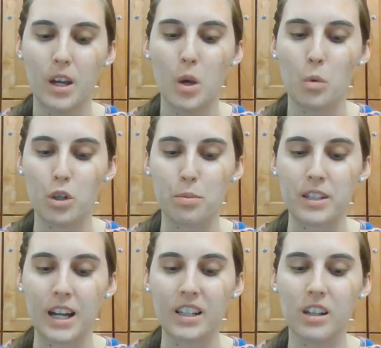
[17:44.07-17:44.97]
which
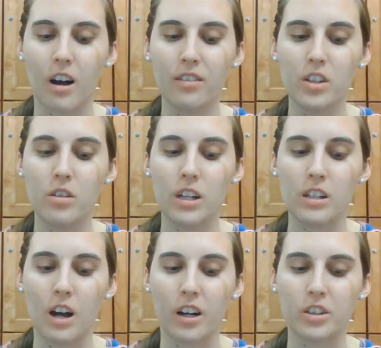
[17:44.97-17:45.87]
protects off-duty
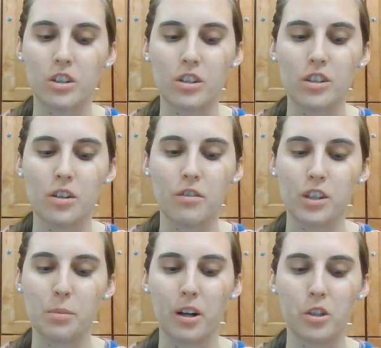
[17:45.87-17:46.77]
doctors who
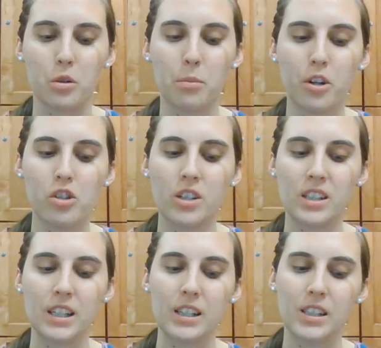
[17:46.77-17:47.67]
respond to
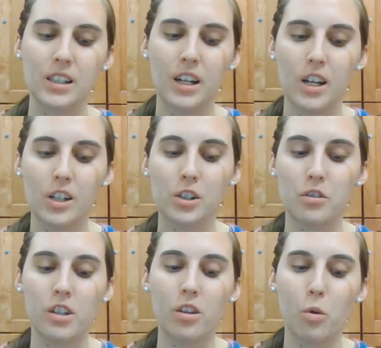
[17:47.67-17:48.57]
emergencies. So
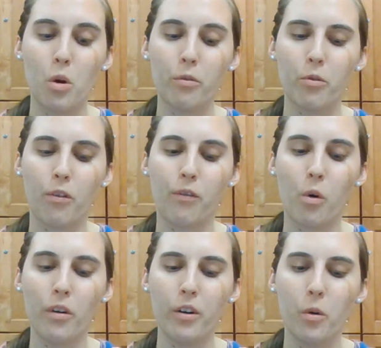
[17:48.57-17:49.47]
did the court rule
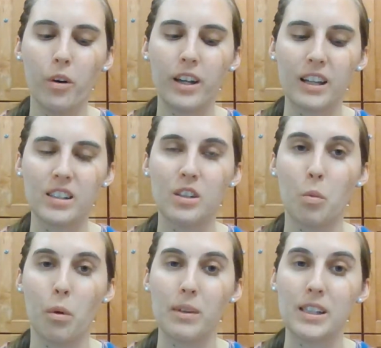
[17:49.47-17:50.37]
for or against the
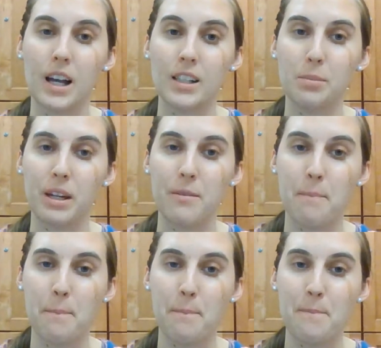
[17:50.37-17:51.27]
woman's husband?
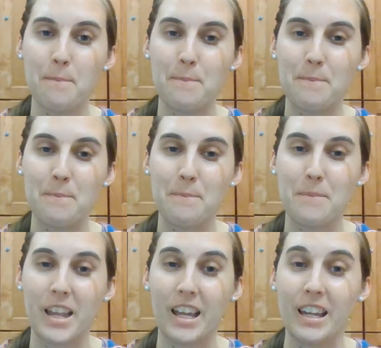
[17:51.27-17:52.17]

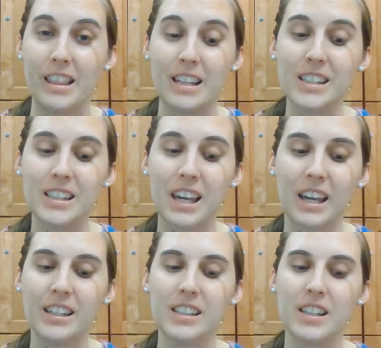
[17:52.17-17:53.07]
And in this
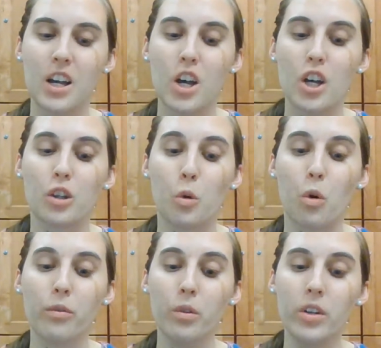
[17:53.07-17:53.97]
case, the
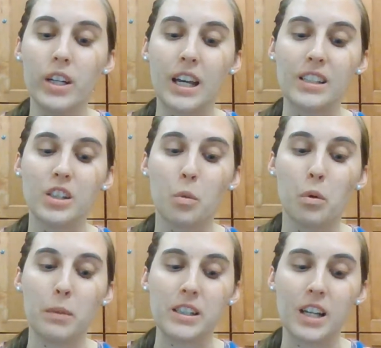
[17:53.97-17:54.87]
court ruled against the
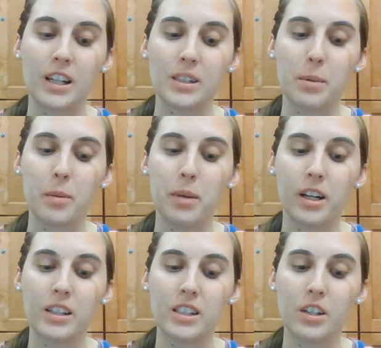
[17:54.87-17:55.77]
woman's husband
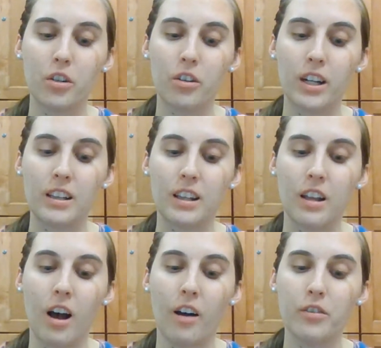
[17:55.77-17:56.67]
because it agreed that the
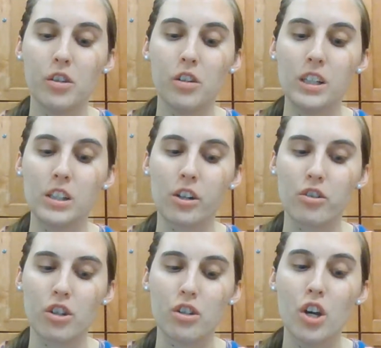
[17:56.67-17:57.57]
off-duty
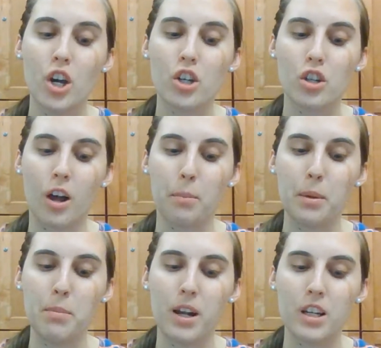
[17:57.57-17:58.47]
surgeon should not be
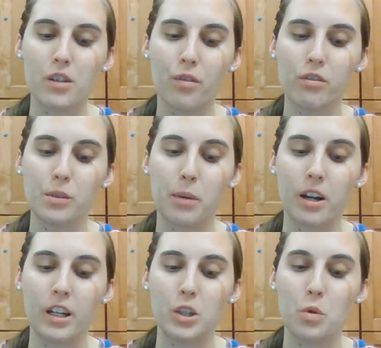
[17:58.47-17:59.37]
punished for
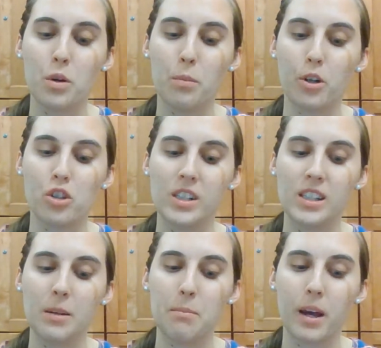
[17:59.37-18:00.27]
responding to an
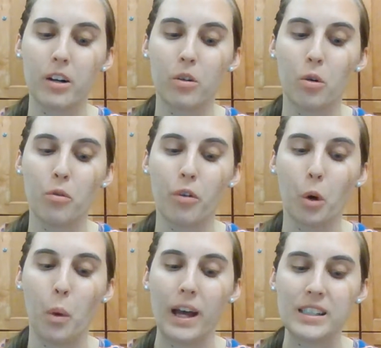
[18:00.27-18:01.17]
emergency medical
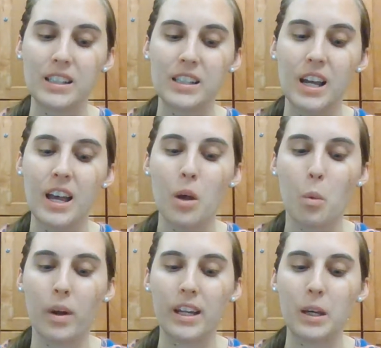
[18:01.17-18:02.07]
request
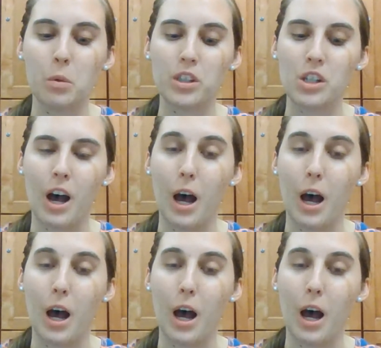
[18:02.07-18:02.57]
when he was not